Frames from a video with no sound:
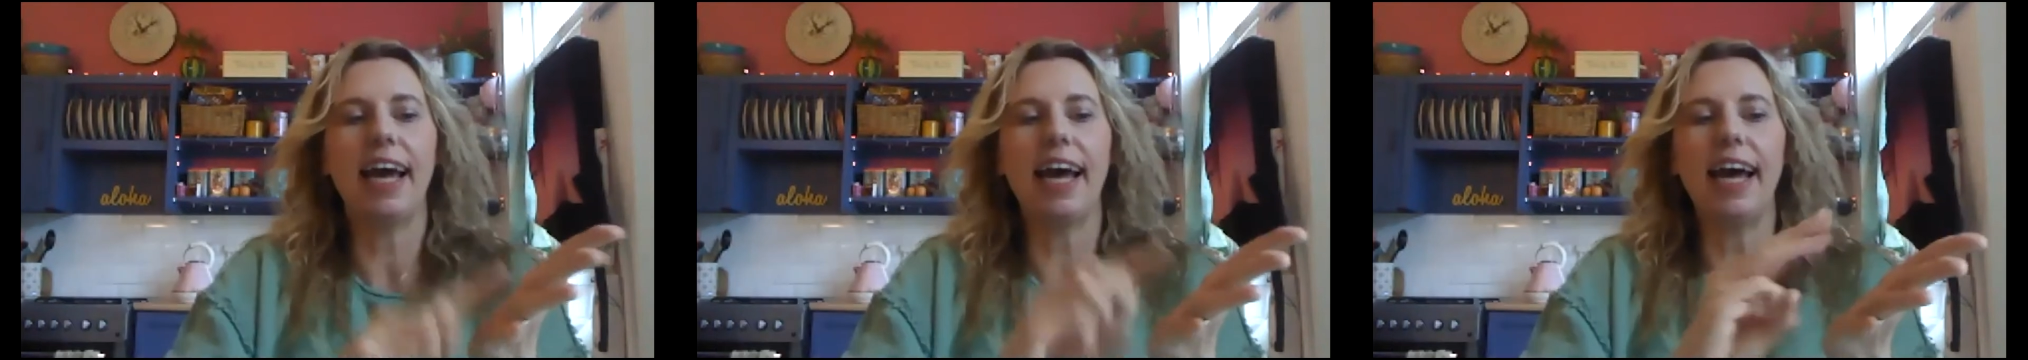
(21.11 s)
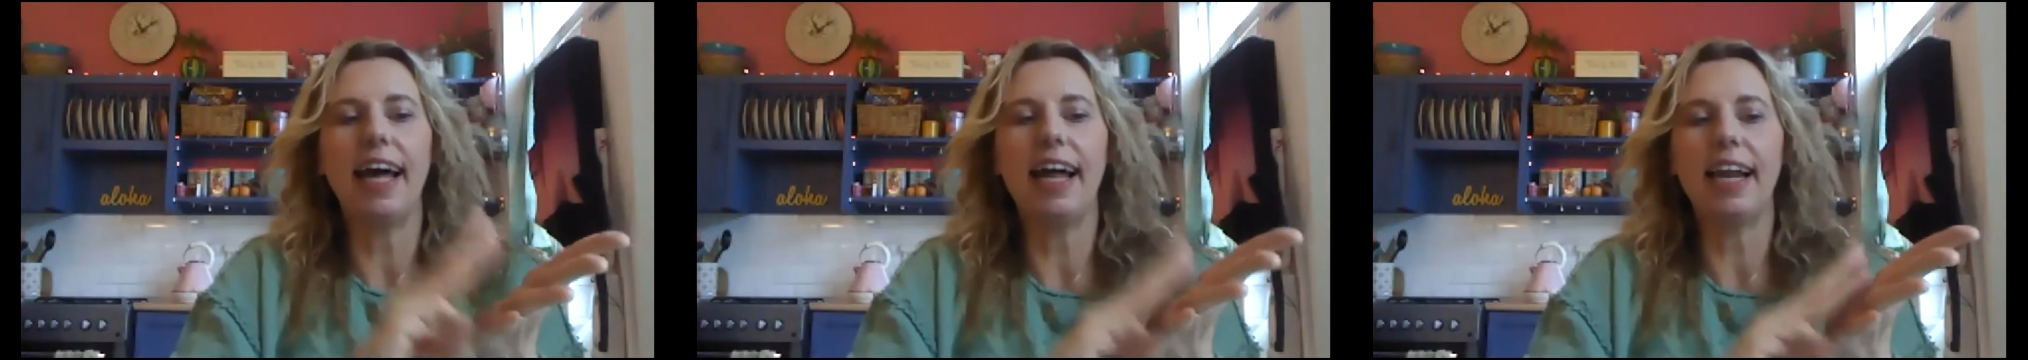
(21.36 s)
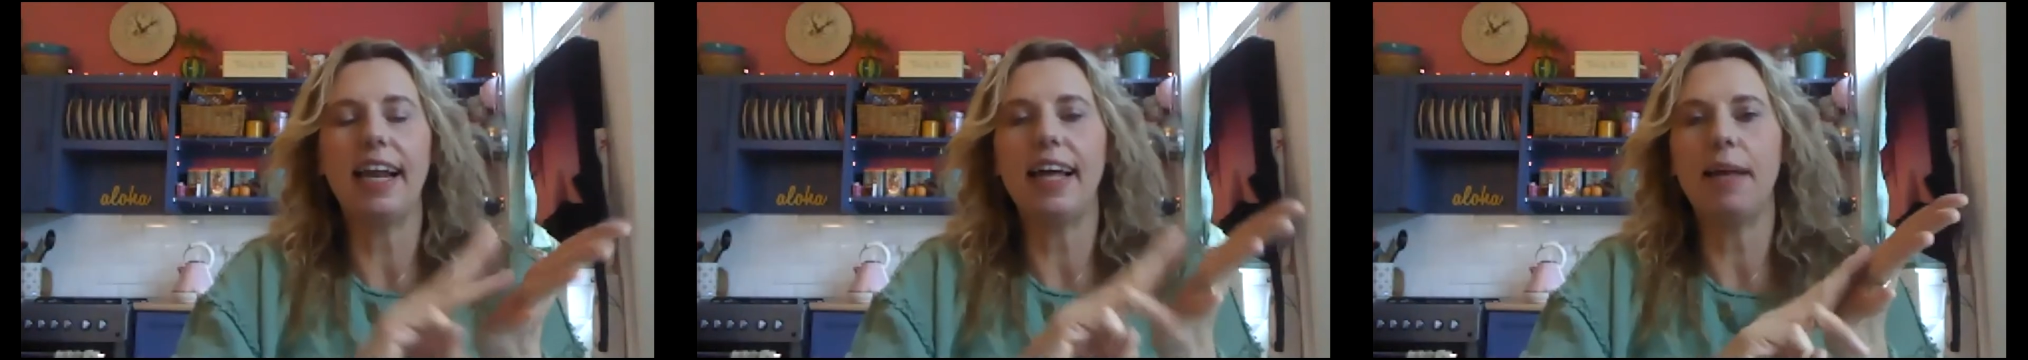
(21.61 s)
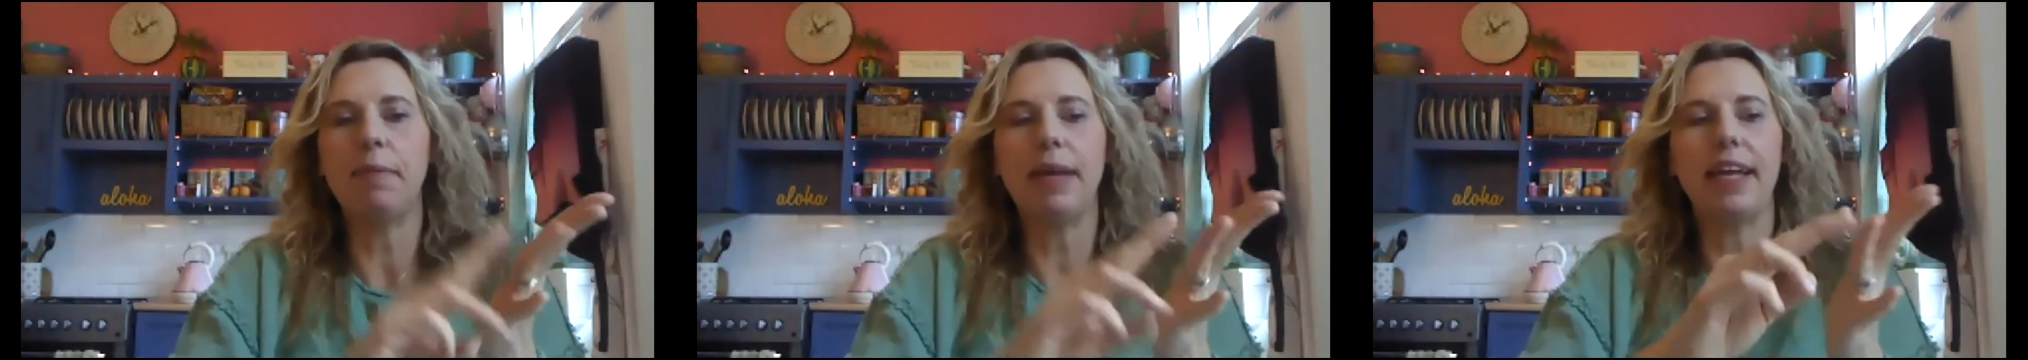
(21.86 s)

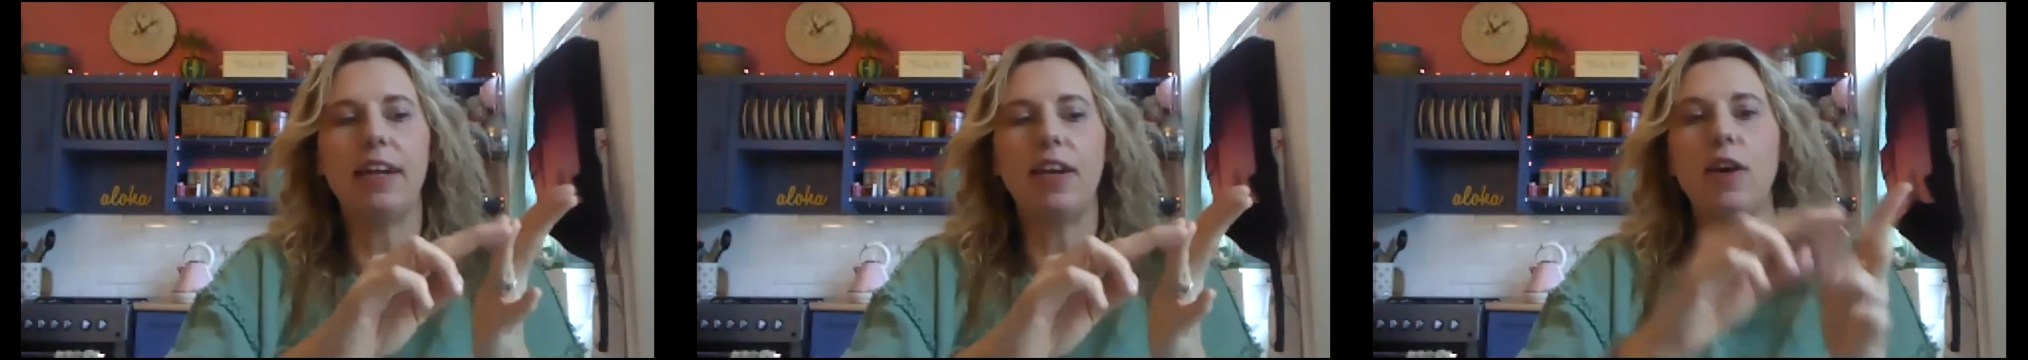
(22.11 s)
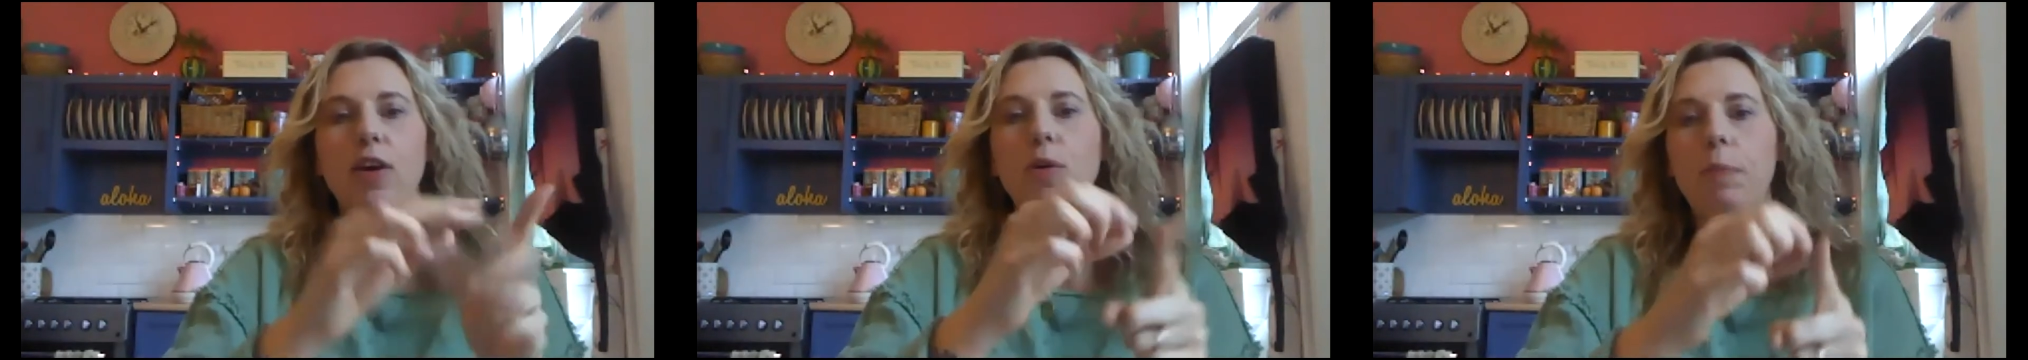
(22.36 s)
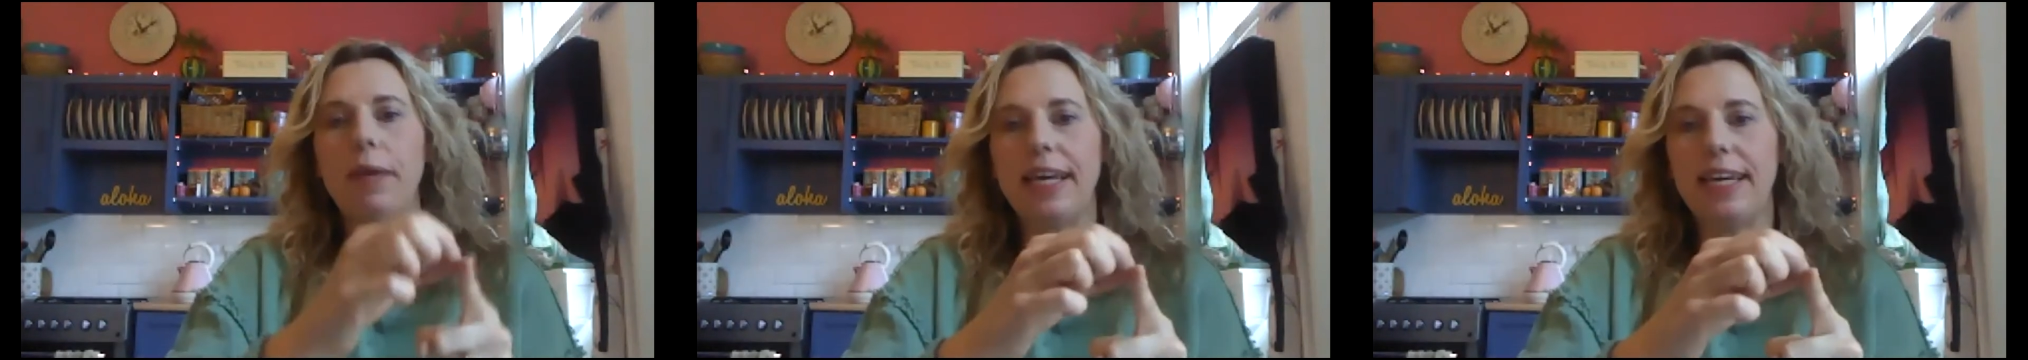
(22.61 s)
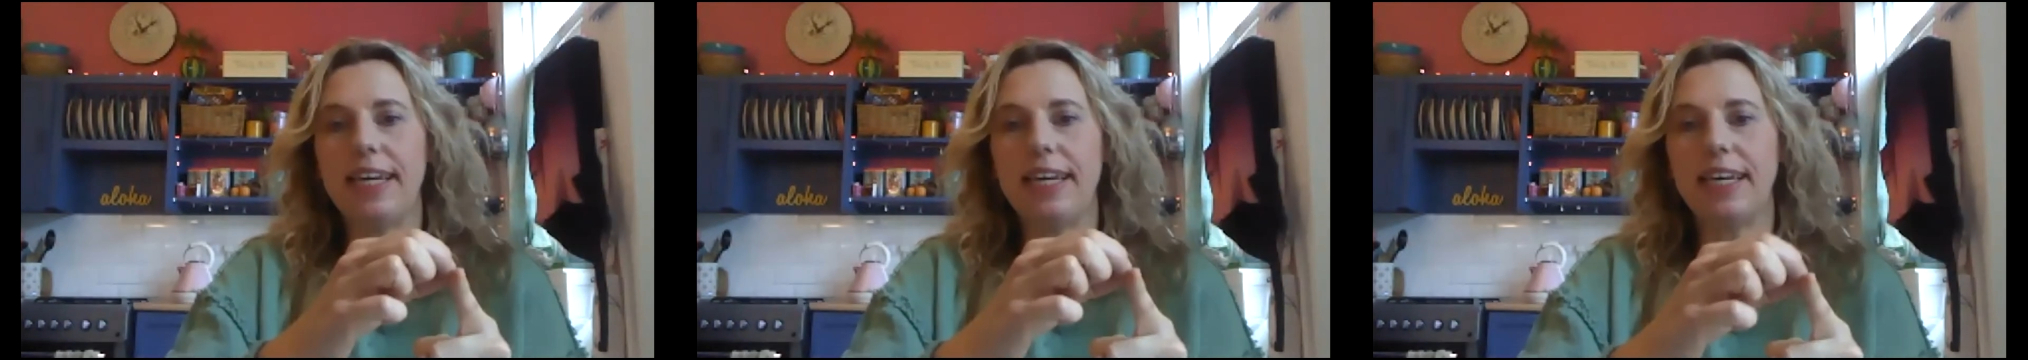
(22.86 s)
L, M, N, O,
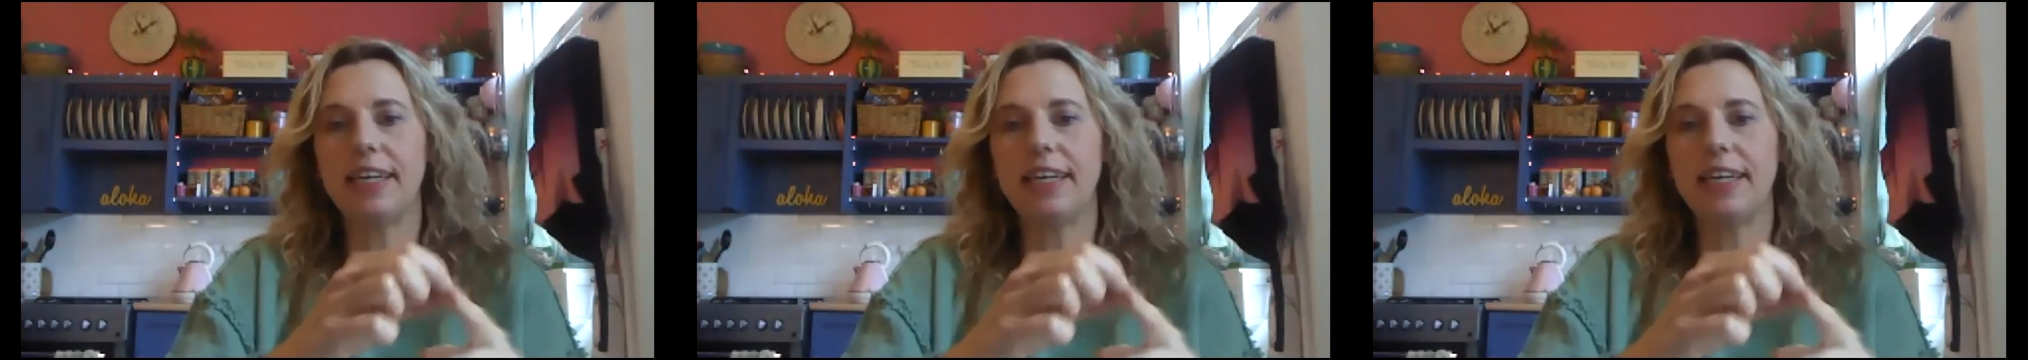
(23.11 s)
P,